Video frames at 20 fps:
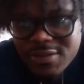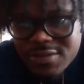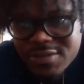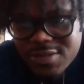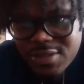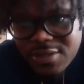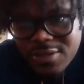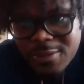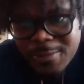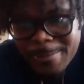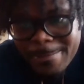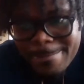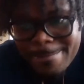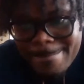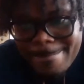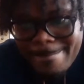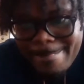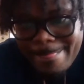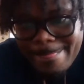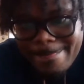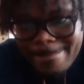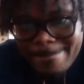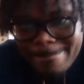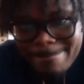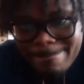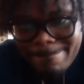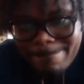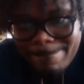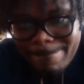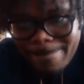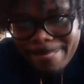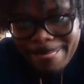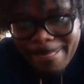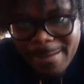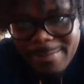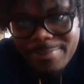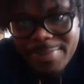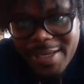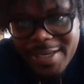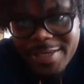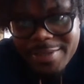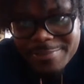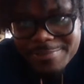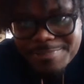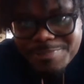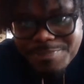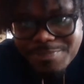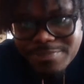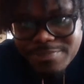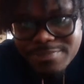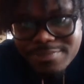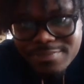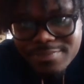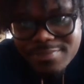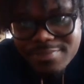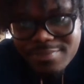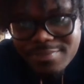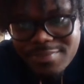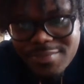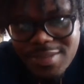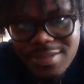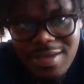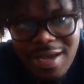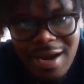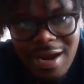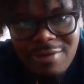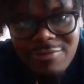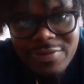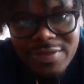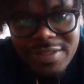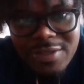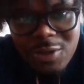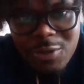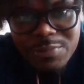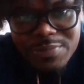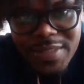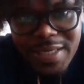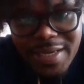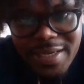So, man, I really hope